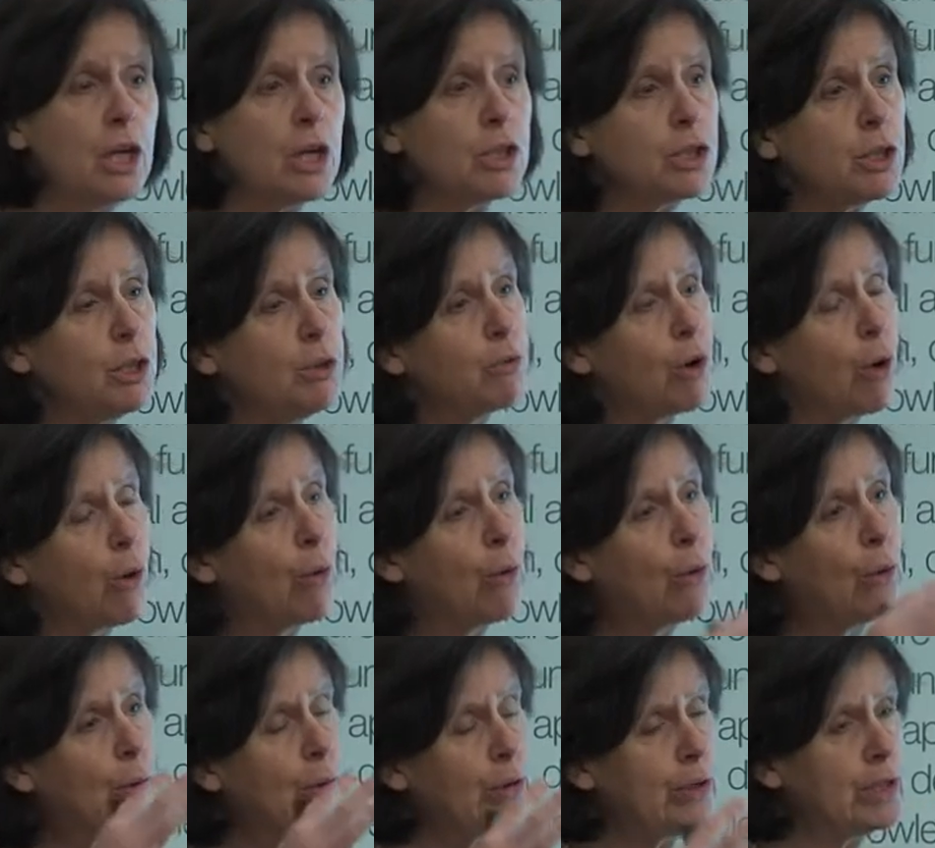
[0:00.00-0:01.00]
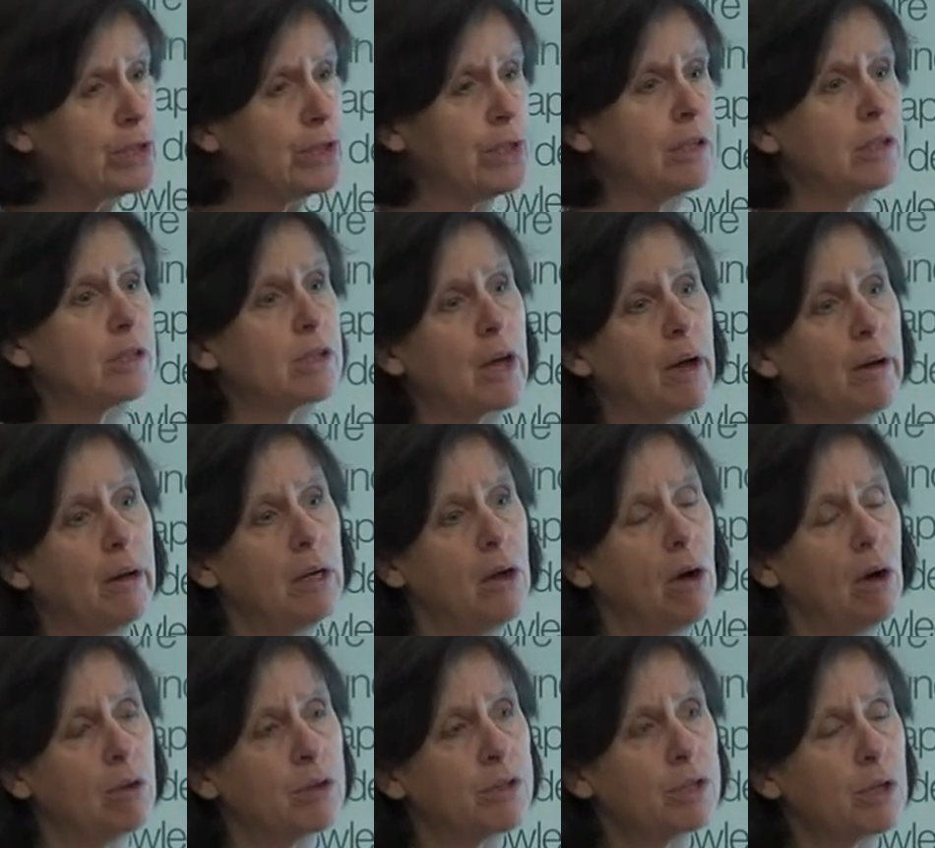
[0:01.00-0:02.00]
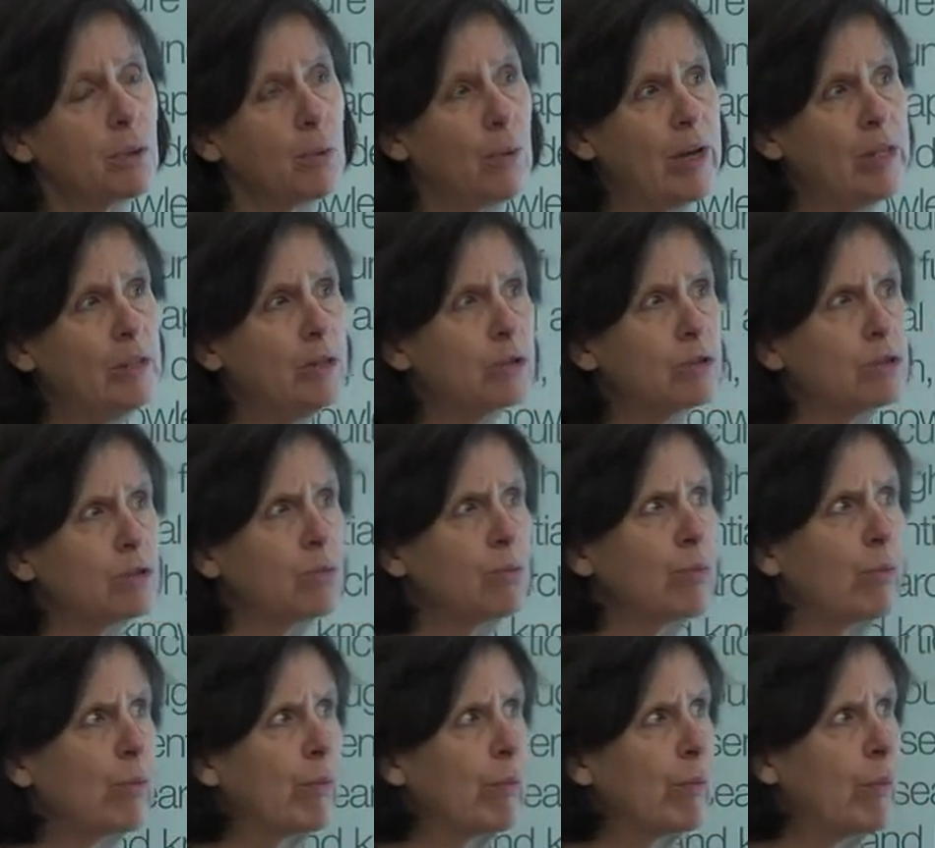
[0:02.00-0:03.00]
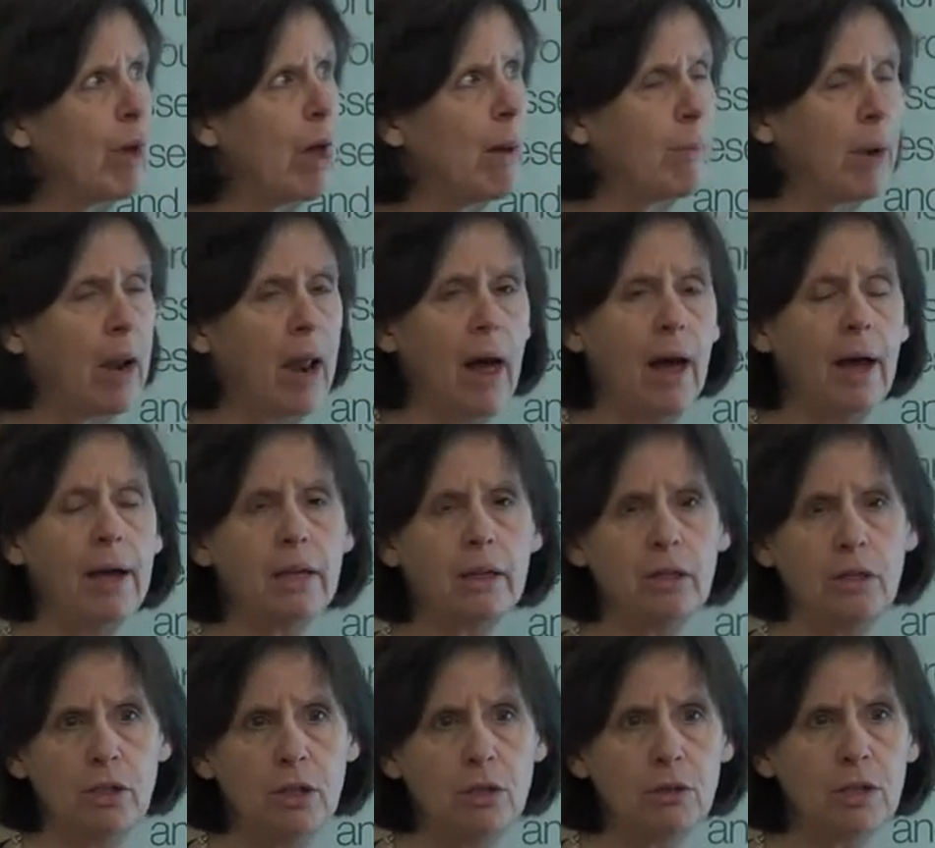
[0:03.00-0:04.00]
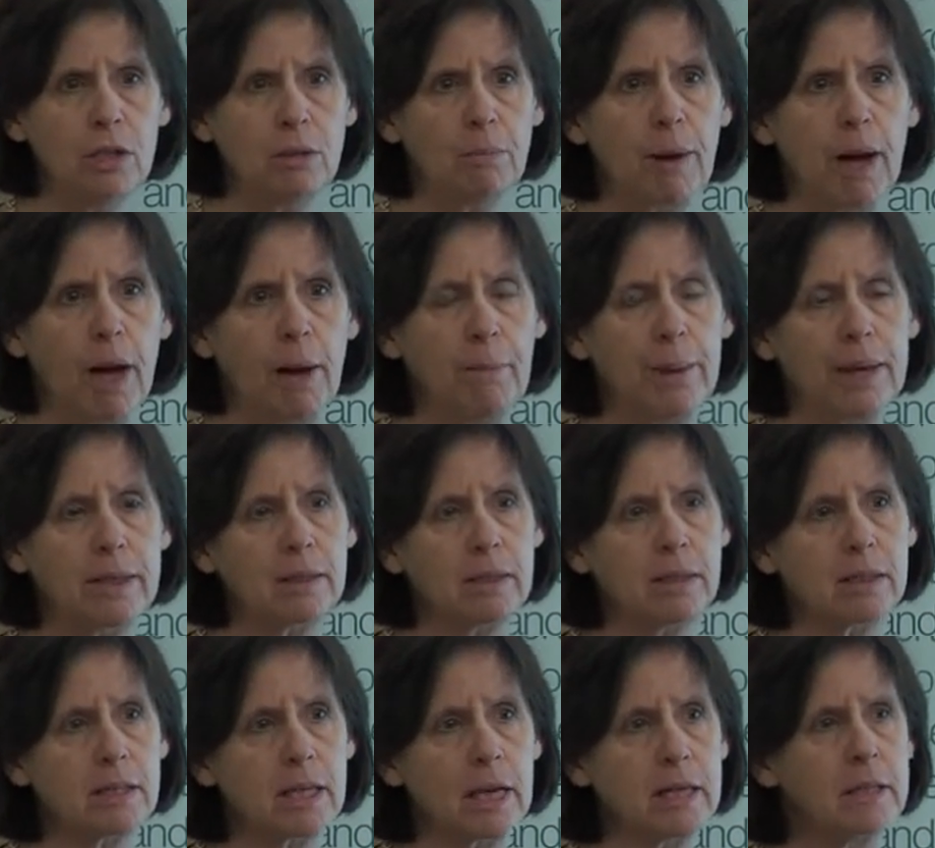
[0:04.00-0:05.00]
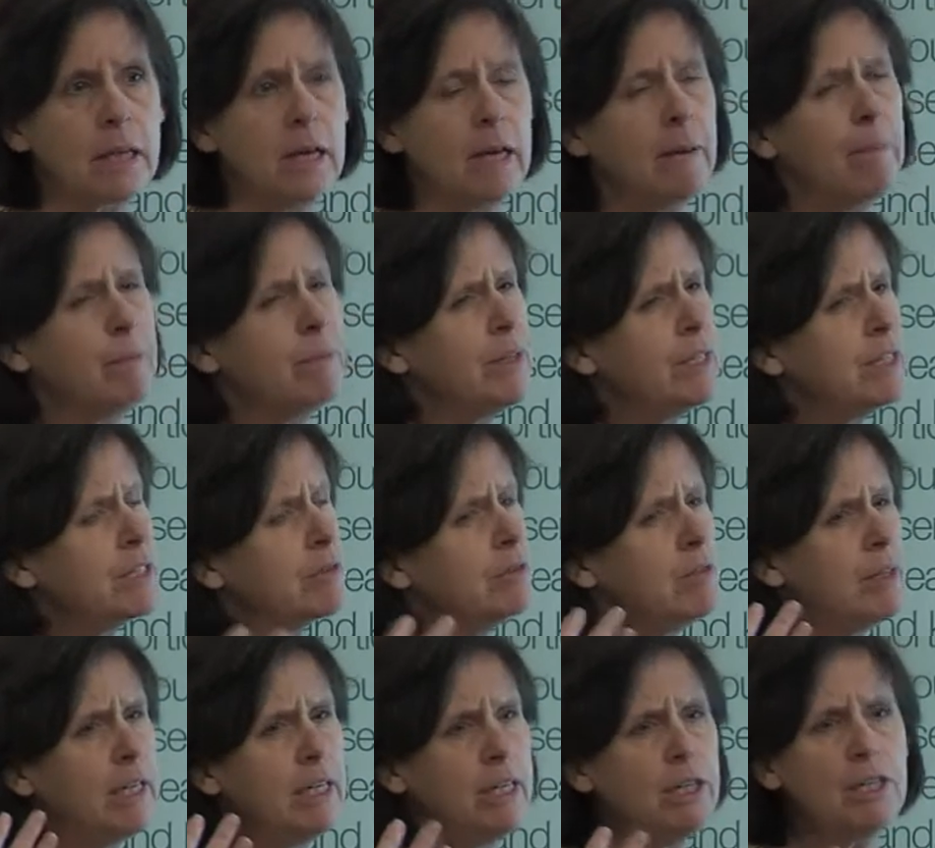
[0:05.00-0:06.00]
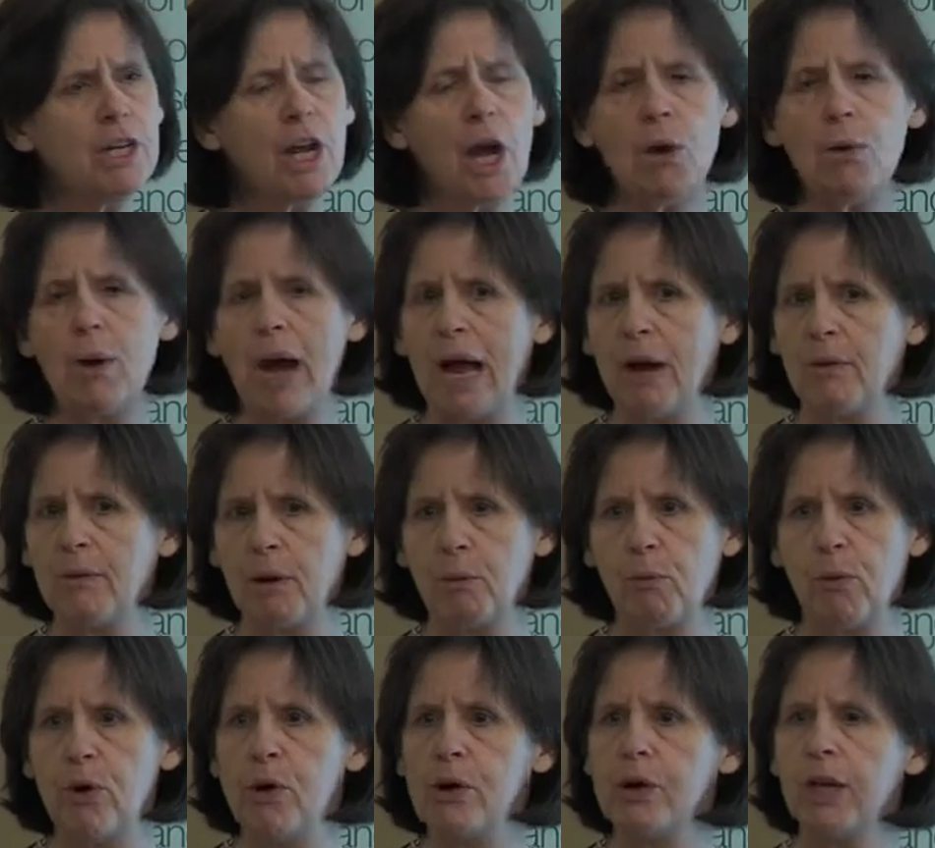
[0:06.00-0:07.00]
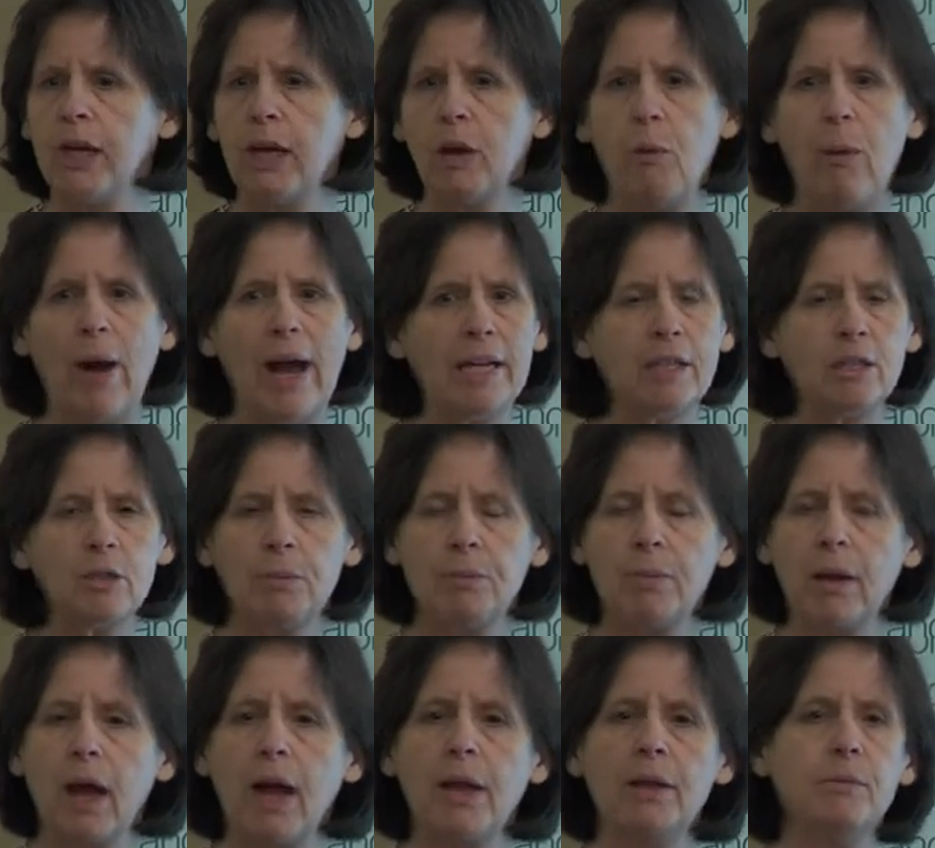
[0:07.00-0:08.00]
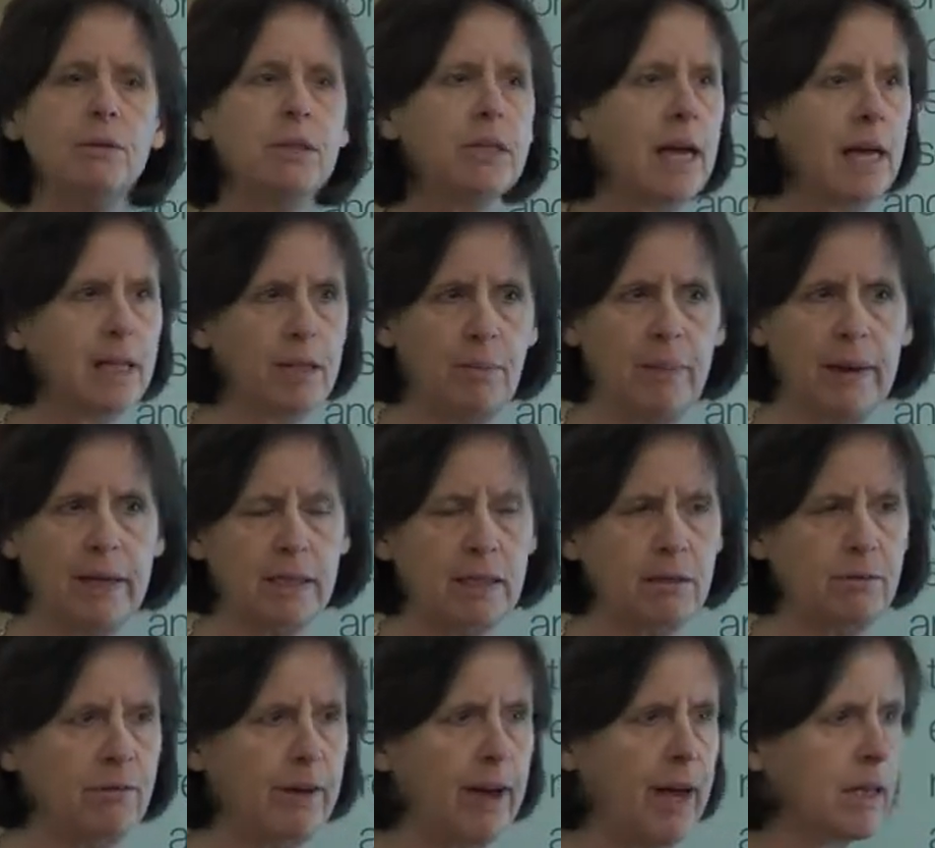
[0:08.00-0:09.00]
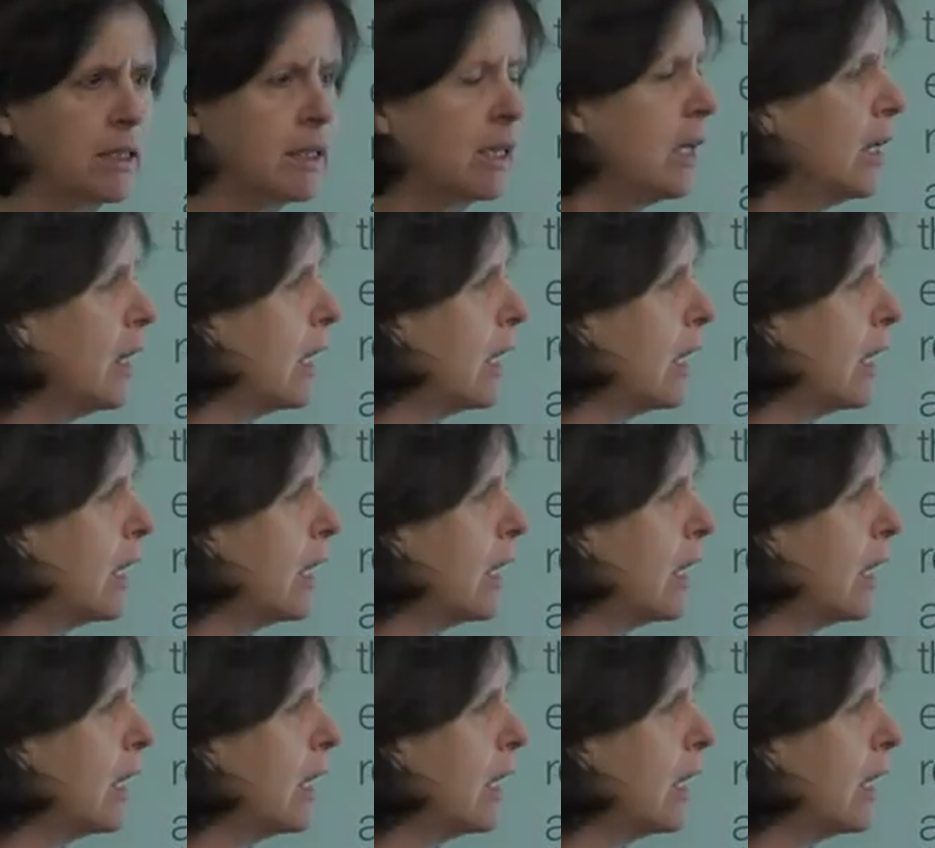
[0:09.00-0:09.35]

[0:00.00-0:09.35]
So you've got all these things going on. So when you're applying and using biopesticides, you need to really know how they're working, where to apply them to get the best effect